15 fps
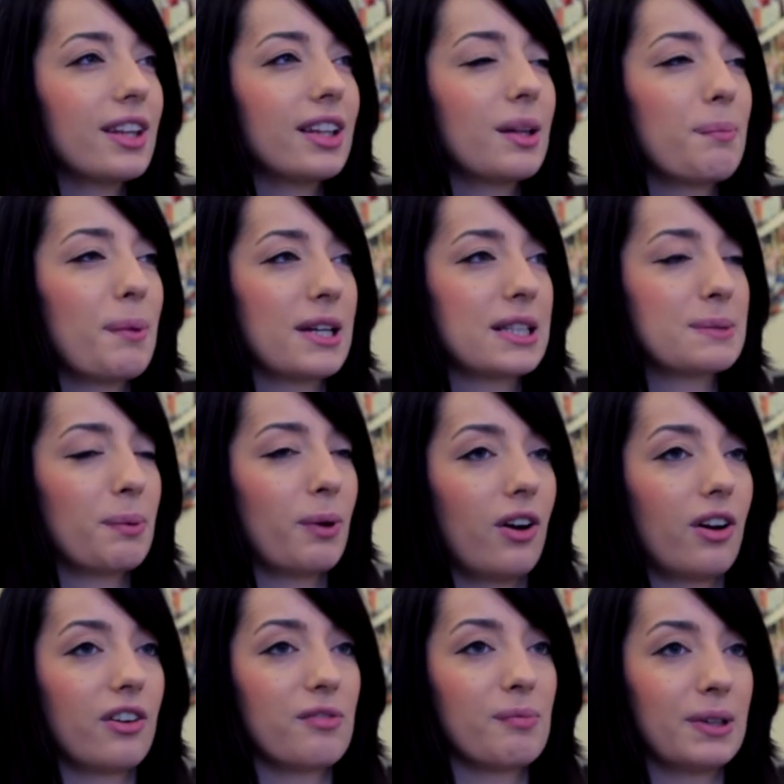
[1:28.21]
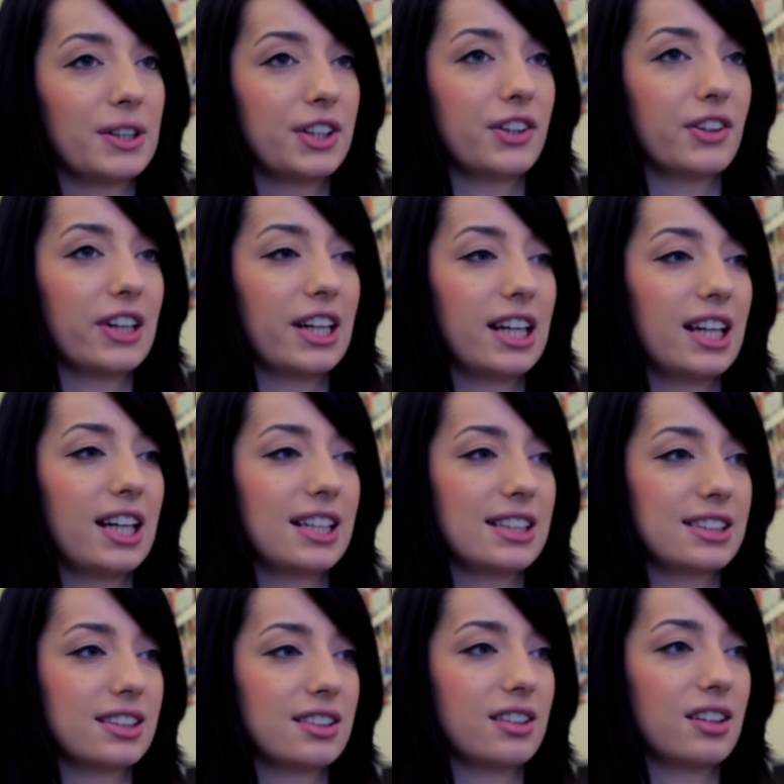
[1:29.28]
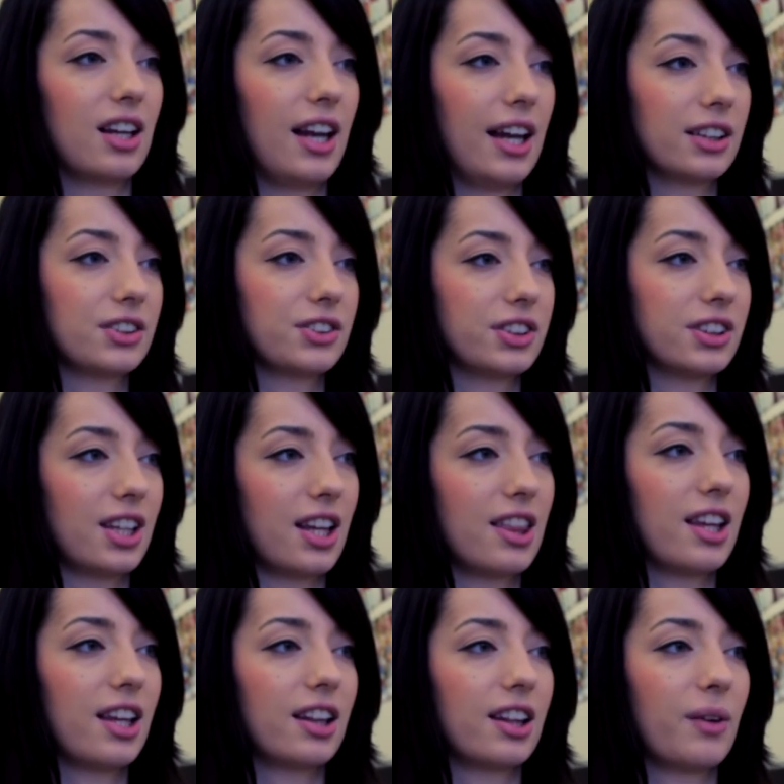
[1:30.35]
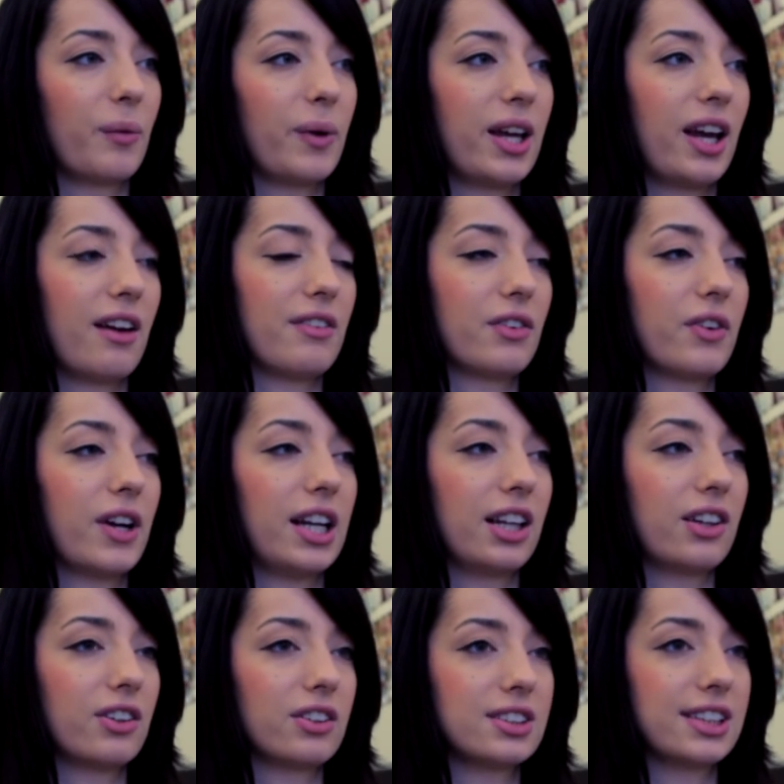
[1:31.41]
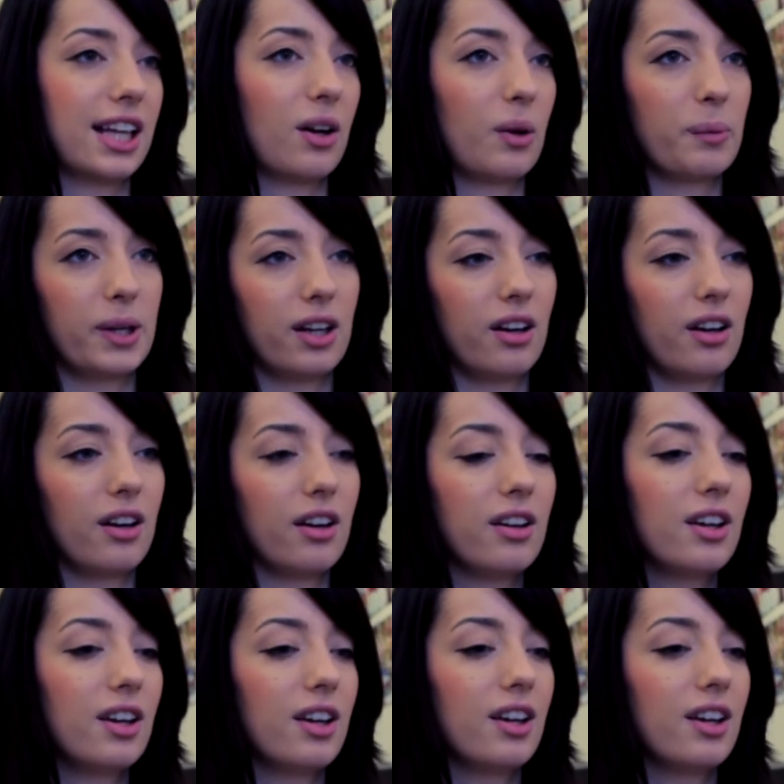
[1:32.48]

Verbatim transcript: think the best part of my degree is the lecturers. I think that we have a really good setup here.